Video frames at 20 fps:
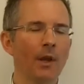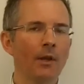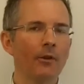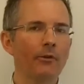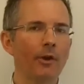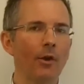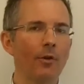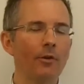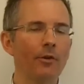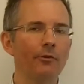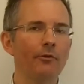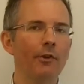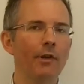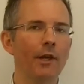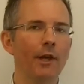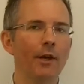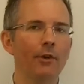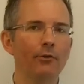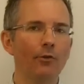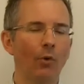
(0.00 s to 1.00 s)
So this
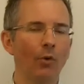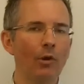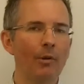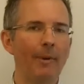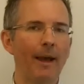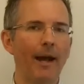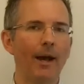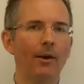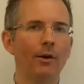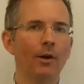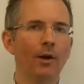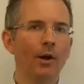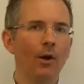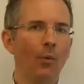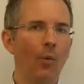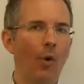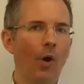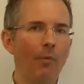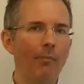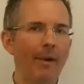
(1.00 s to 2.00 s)
video is all about
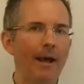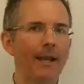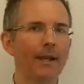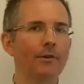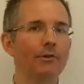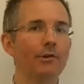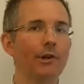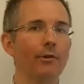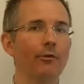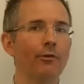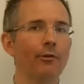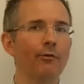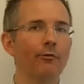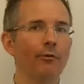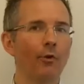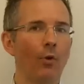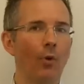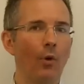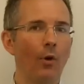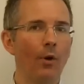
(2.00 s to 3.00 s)
what balance sheets are
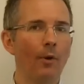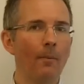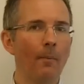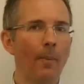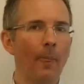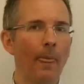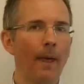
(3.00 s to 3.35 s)
for